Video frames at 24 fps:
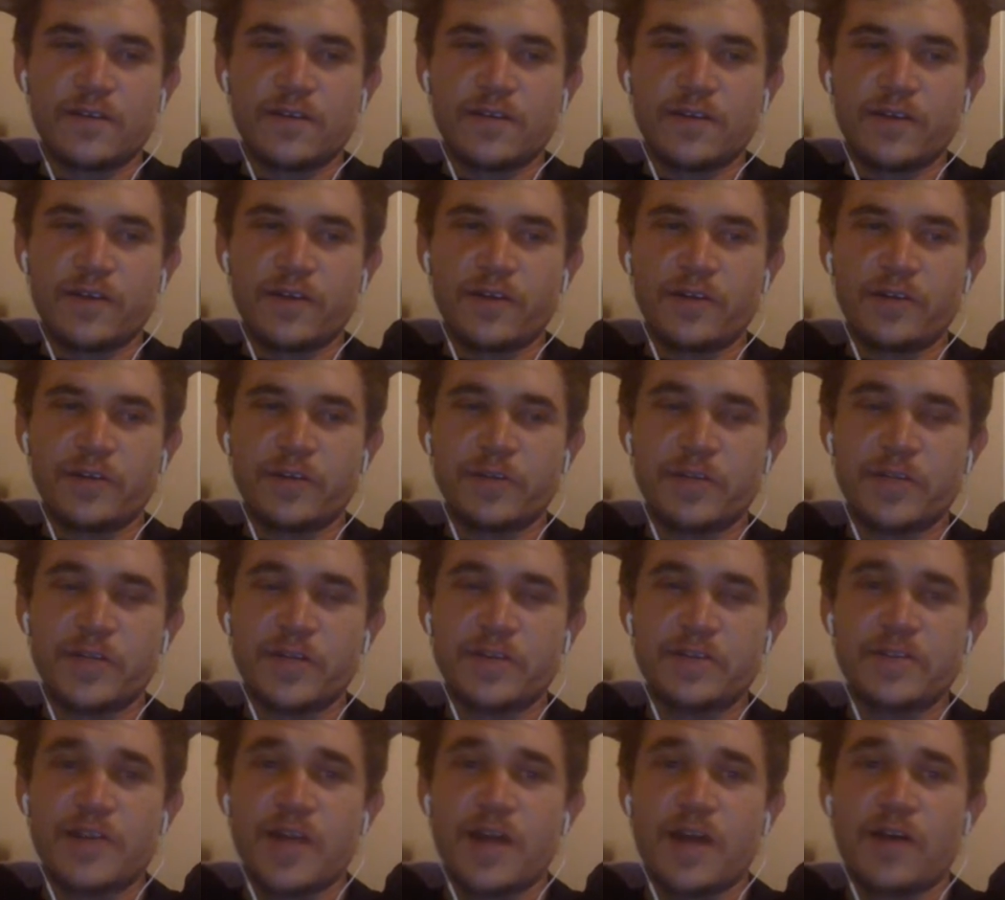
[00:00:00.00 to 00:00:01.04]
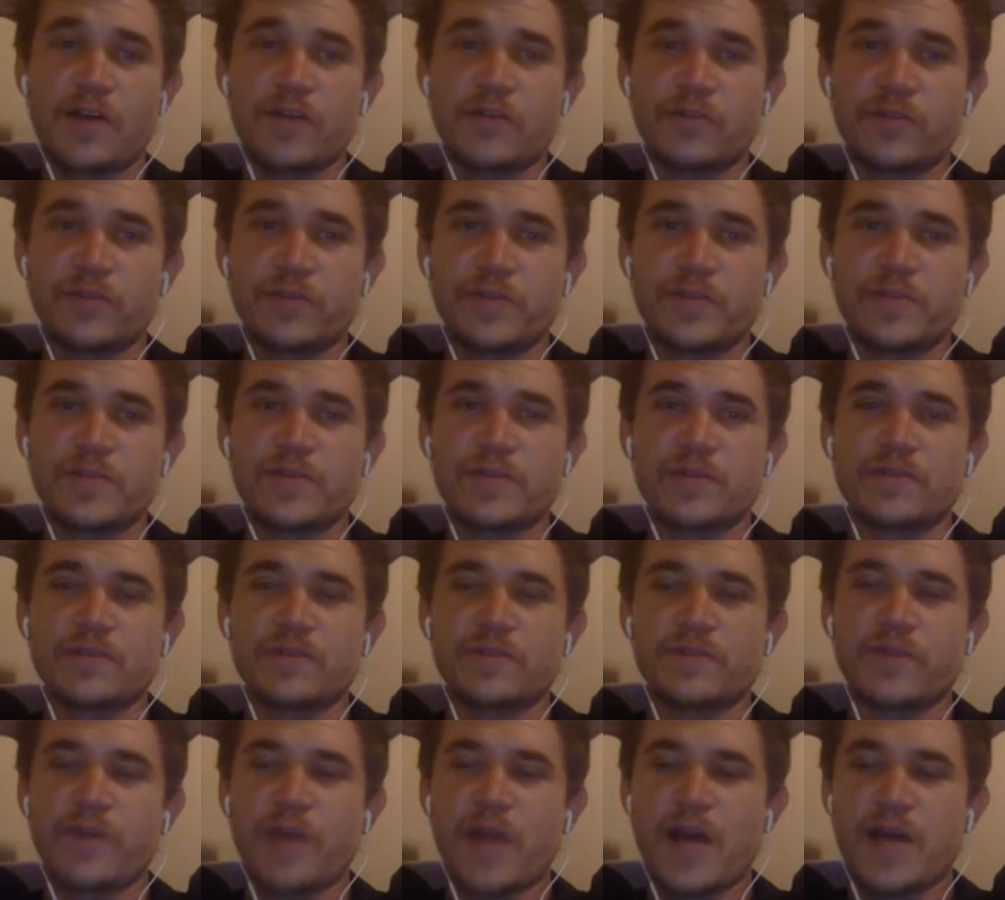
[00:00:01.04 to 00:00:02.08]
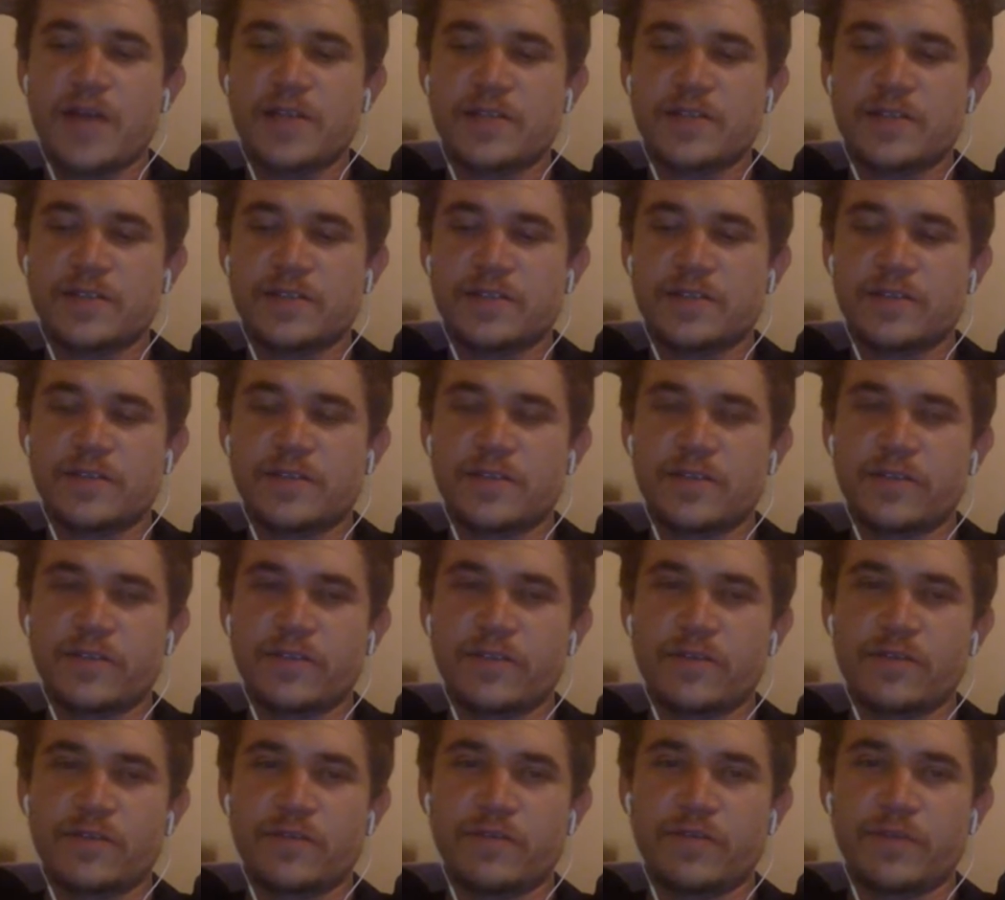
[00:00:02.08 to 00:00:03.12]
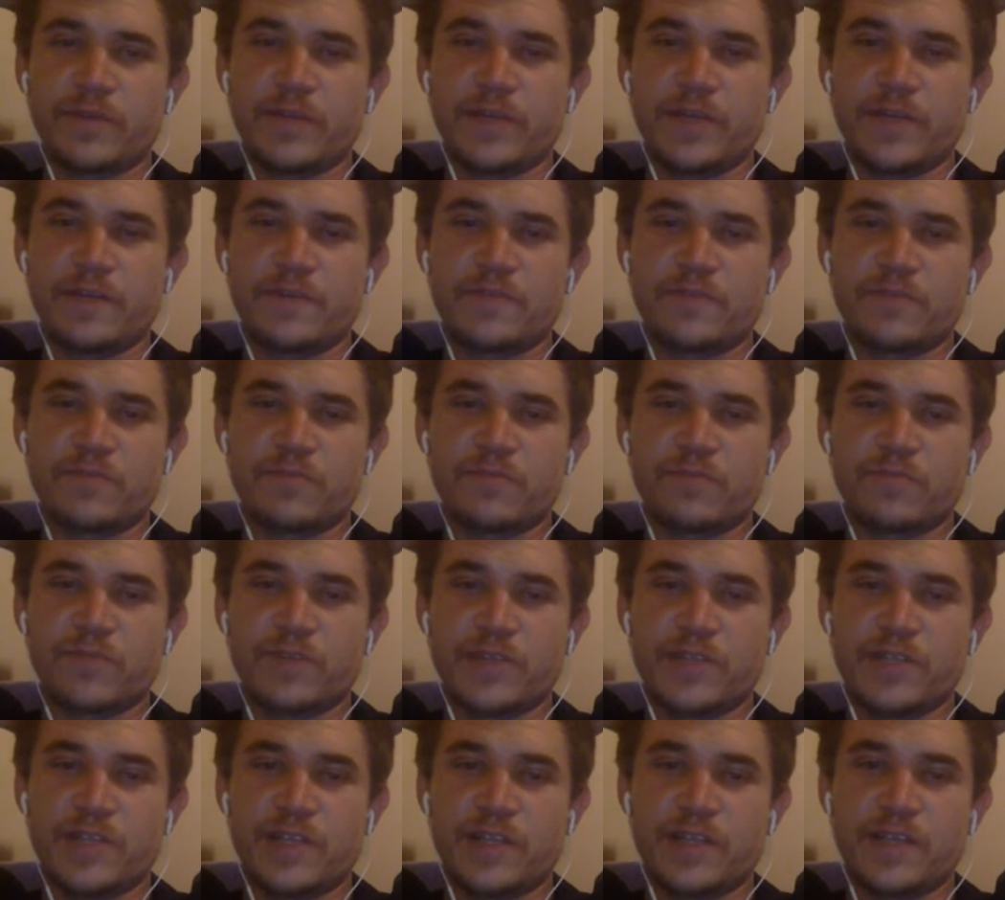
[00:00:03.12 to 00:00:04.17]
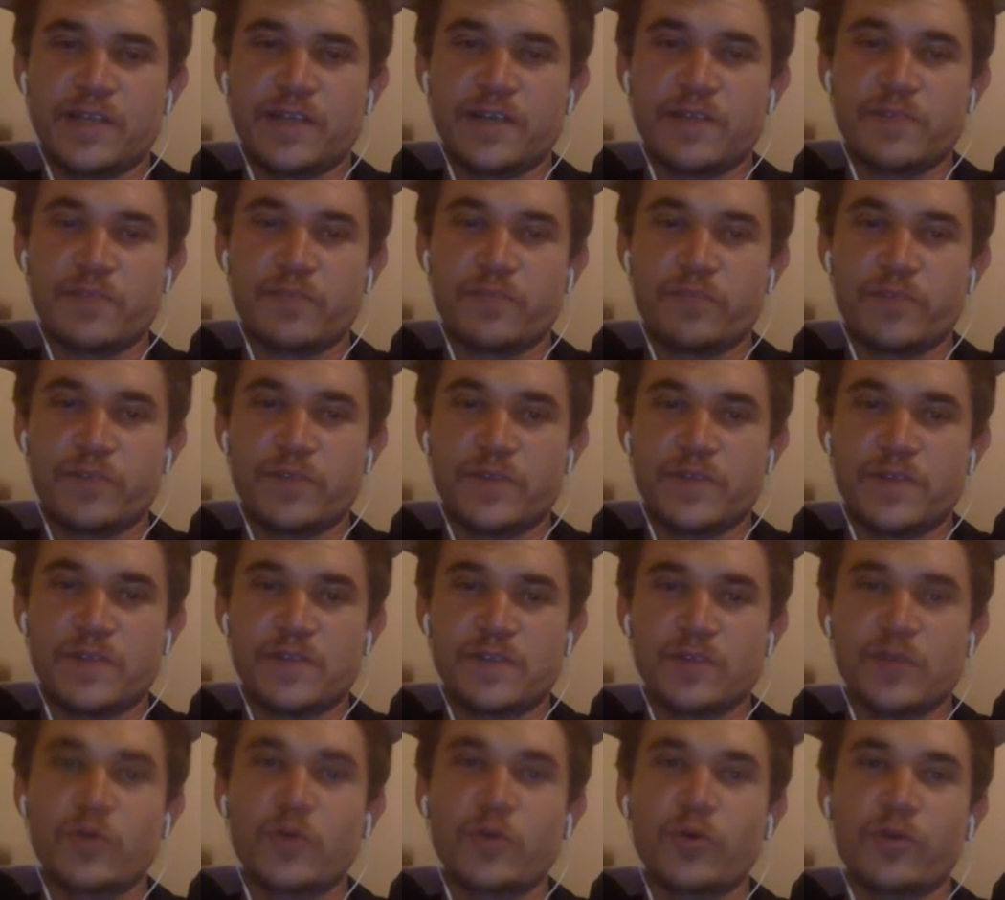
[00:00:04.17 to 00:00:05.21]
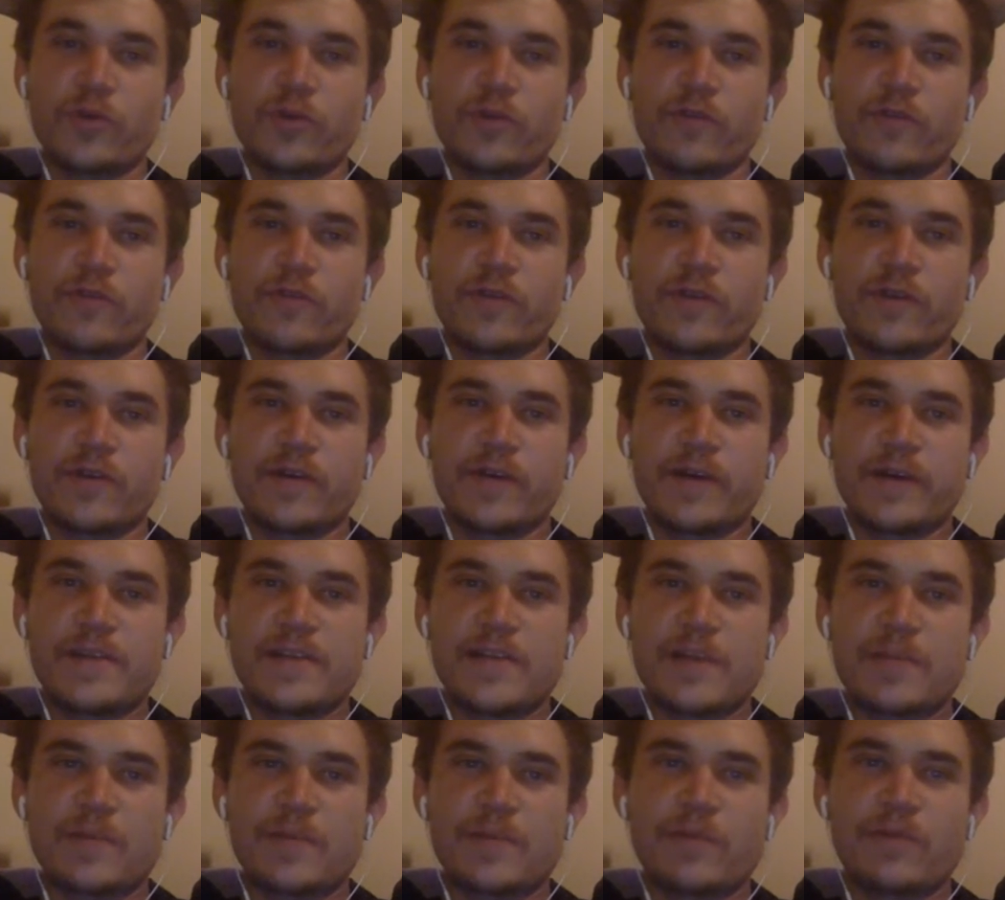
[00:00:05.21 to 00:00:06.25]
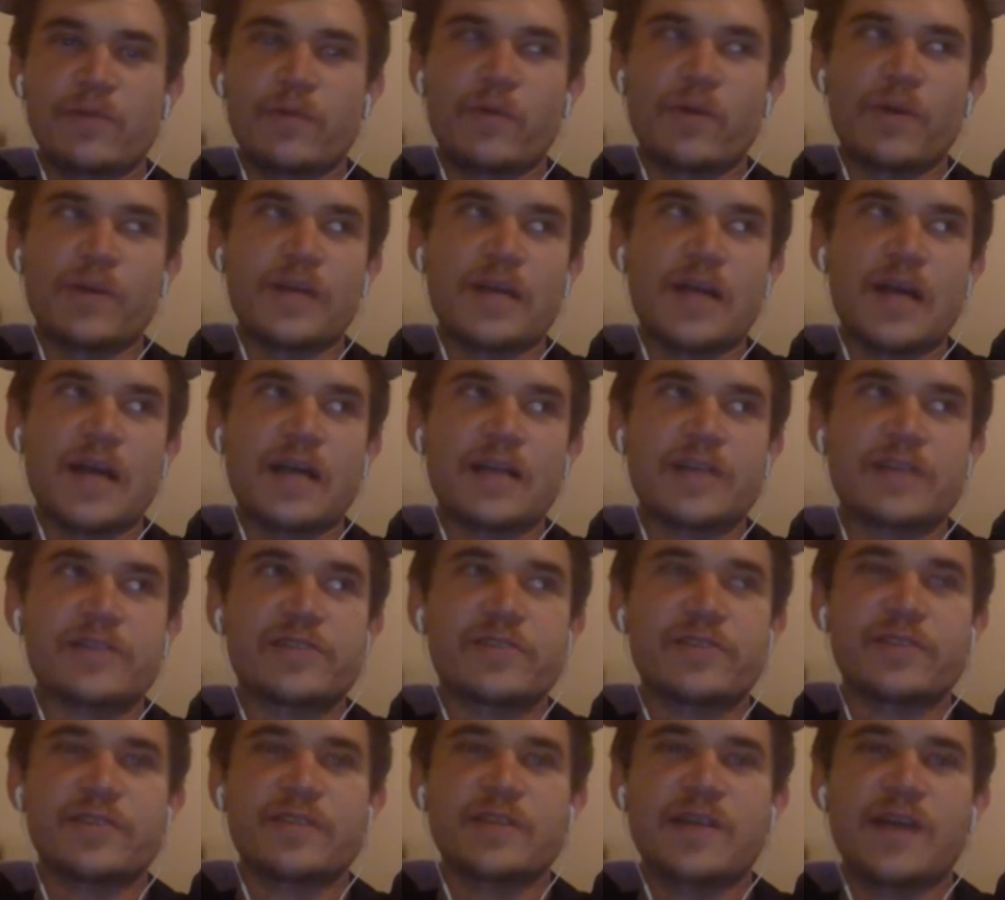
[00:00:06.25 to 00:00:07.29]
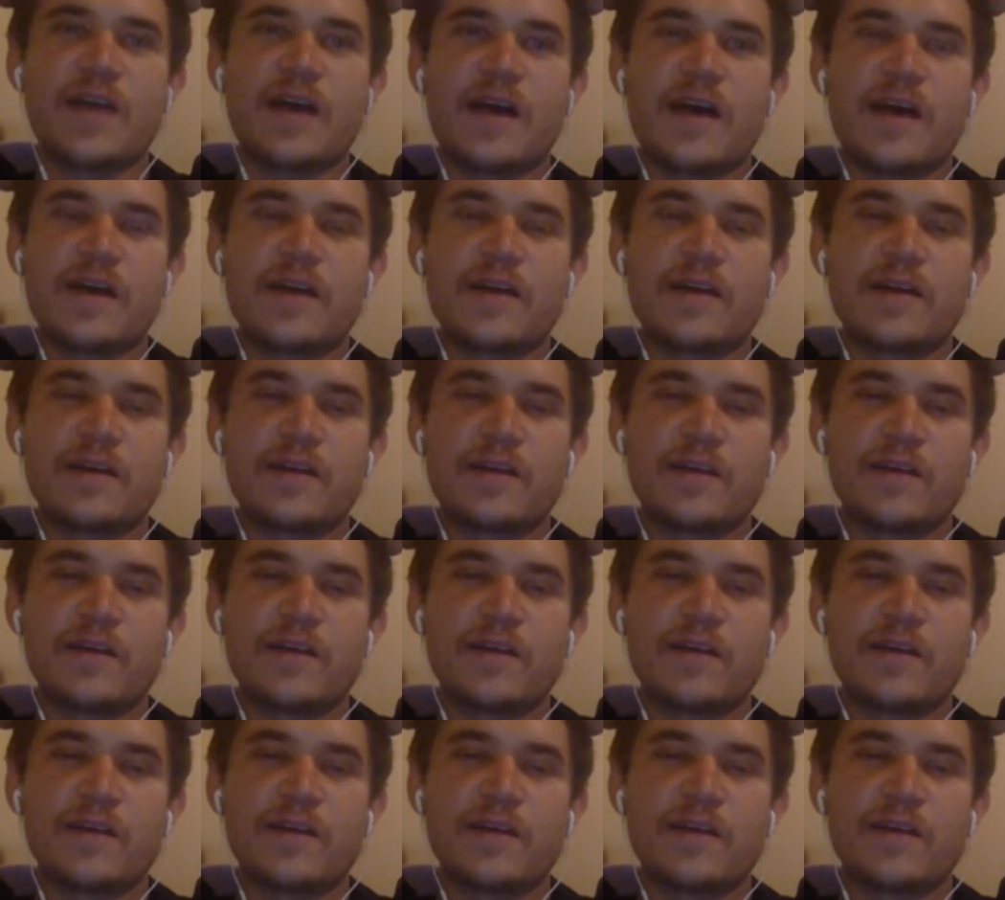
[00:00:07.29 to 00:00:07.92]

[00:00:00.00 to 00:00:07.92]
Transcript: you know, you libertarians got to own the results of your actions, of your beliefs, which he thinks puts us in the corner of accepting that we want the guy in the street to die.